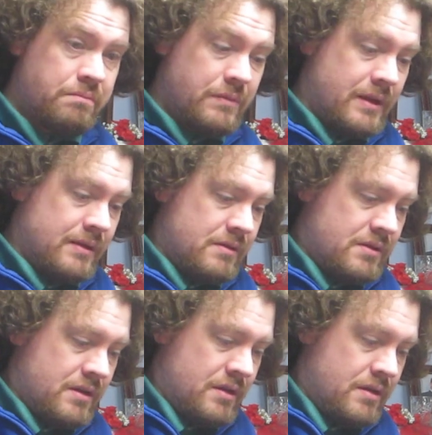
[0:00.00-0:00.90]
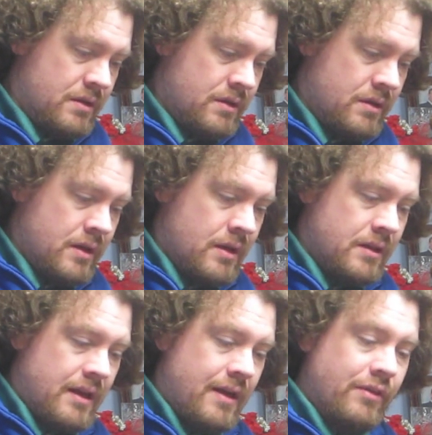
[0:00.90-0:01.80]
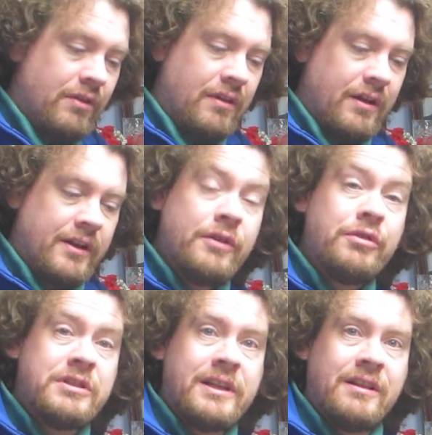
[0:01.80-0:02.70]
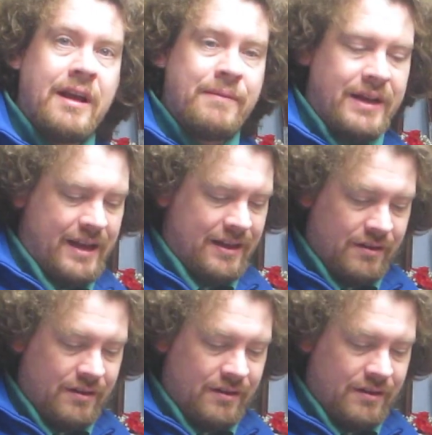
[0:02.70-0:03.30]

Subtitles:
and they have an interesting lemonade.